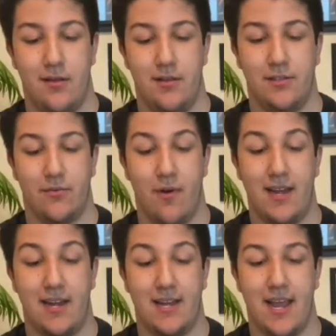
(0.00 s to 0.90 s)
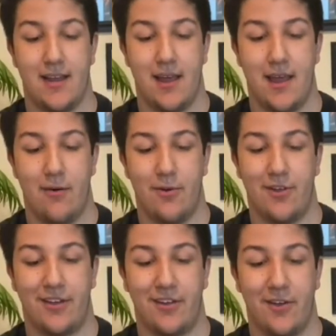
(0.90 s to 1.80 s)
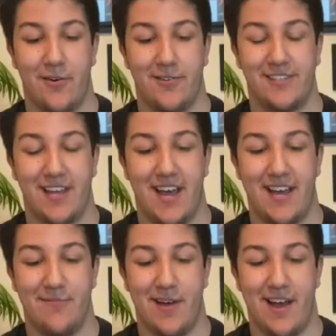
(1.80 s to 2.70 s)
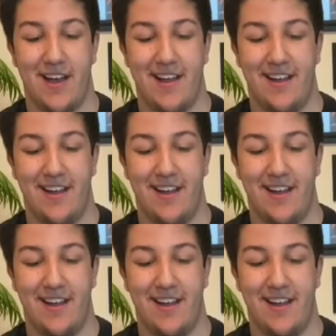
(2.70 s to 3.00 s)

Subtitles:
it's a rainy day today. I wish I could go outside, but